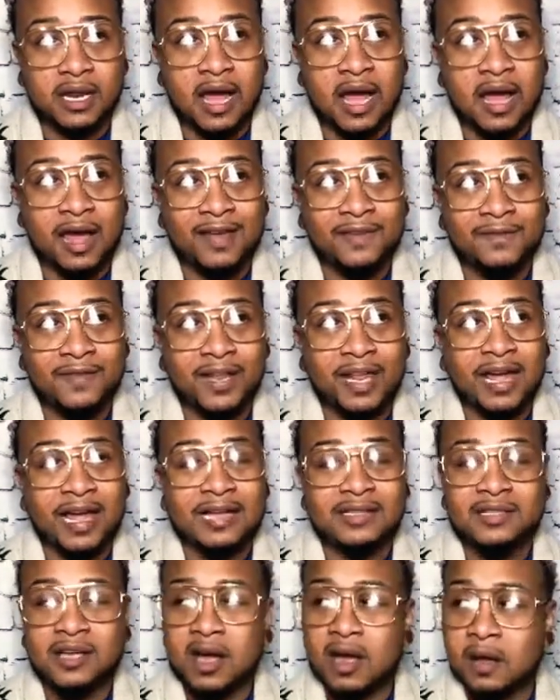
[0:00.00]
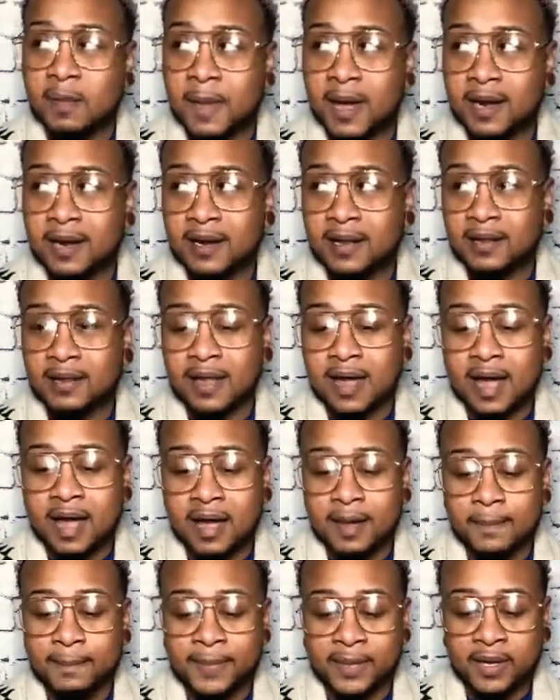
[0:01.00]
I feel like I talk about it a
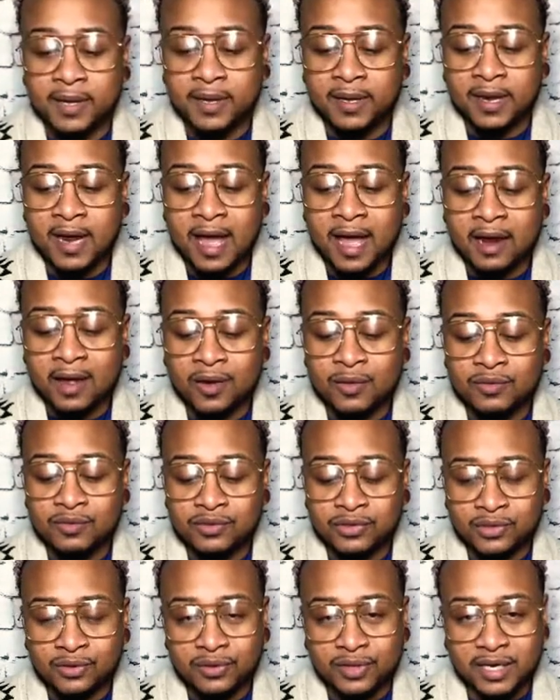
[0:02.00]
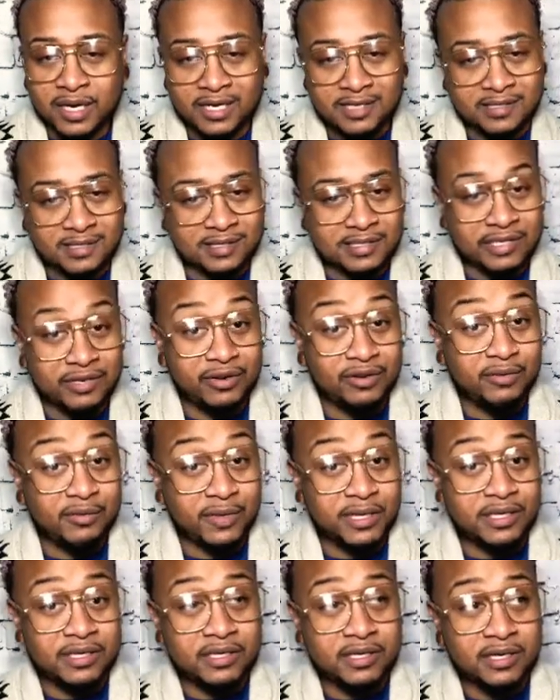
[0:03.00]
lot, but I don't do the necessary
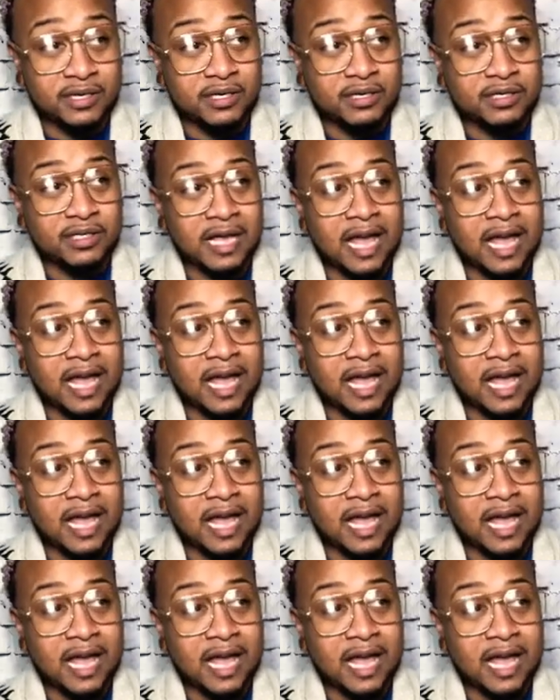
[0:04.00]
research.